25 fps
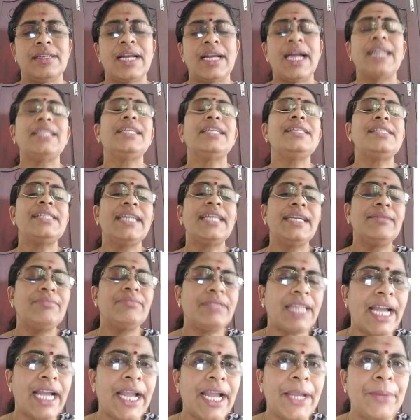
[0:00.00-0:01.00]
At the same
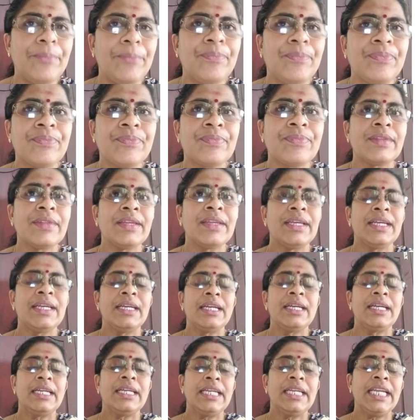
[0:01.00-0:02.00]
time,
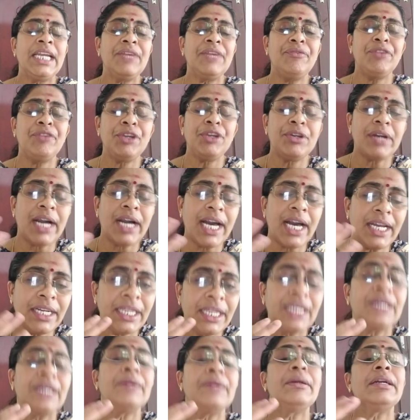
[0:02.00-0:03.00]
if you are
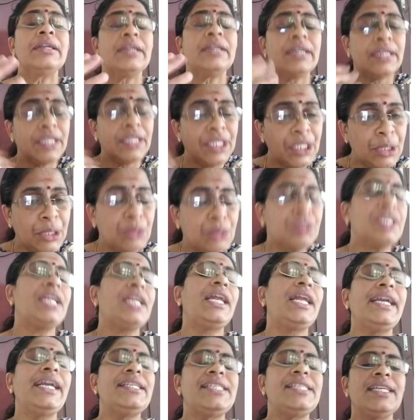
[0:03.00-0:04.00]

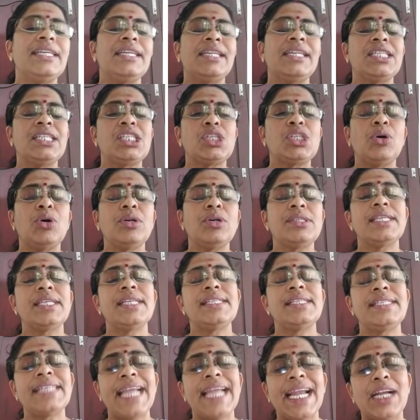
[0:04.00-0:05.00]
utilizing
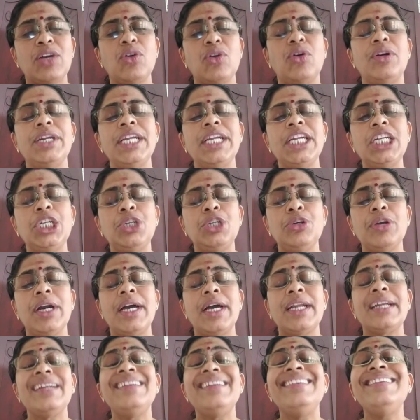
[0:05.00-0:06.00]
resources according to
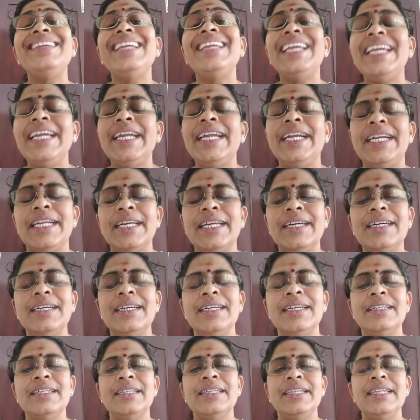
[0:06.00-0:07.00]
your need,
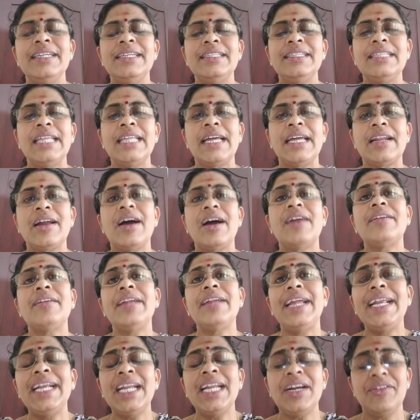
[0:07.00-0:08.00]
there are
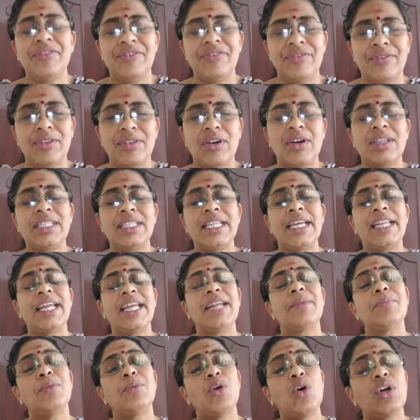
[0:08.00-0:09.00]
enough or there
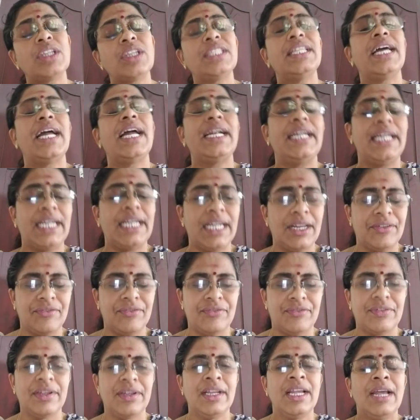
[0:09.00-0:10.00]
are more than
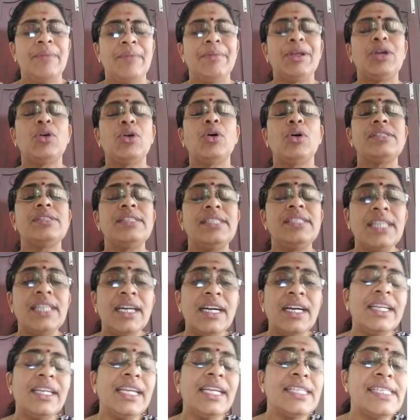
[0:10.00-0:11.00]
enough, because
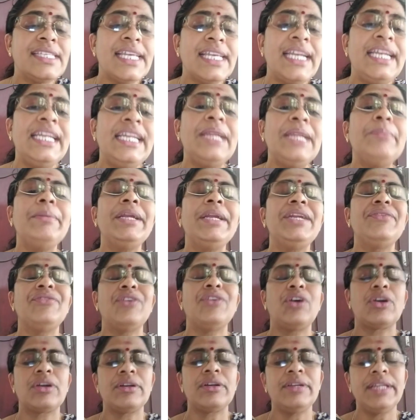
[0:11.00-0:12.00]
there is a limit
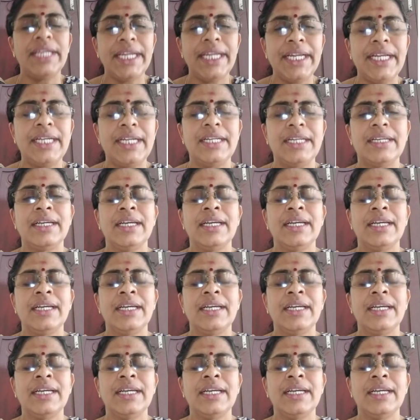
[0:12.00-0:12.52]
for need,